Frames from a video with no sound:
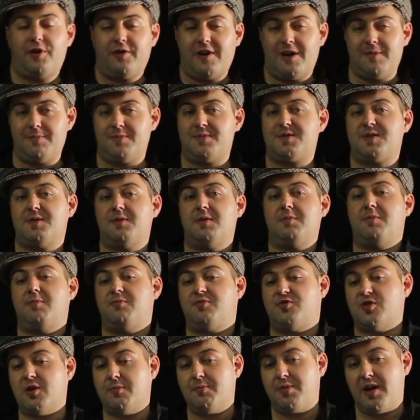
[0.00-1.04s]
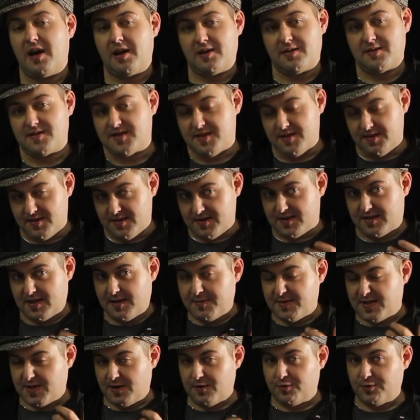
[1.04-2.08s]
program drum patterns in the
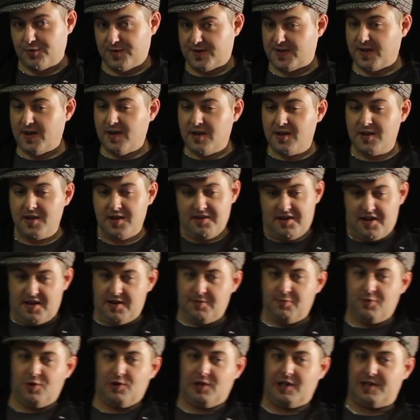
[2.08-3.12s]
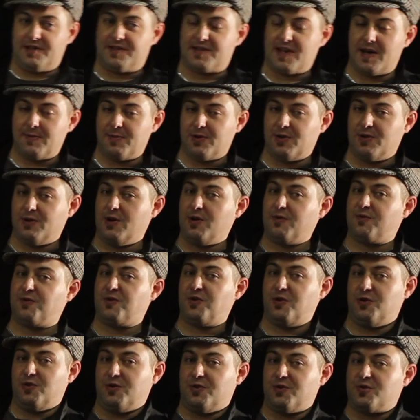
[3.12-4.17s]
step sequencer, and then we'll examine a
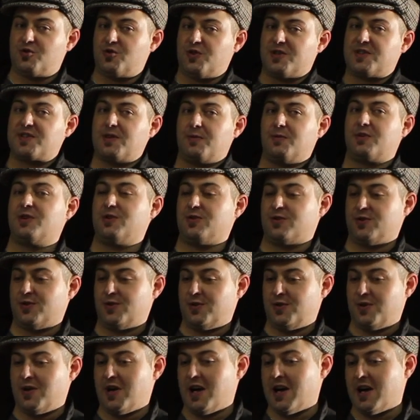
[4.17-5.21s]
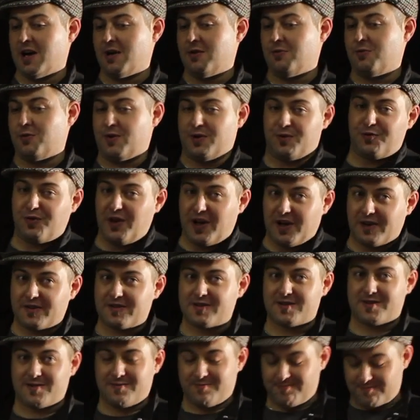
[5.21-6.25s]
few tricks that we can do uh, with
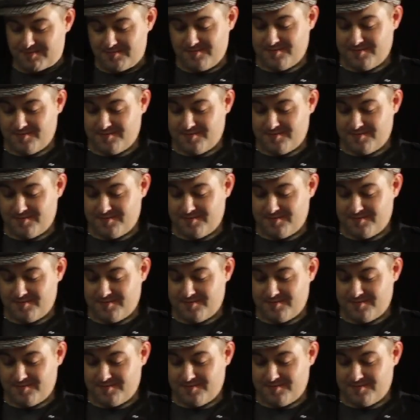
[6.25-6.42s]
effects.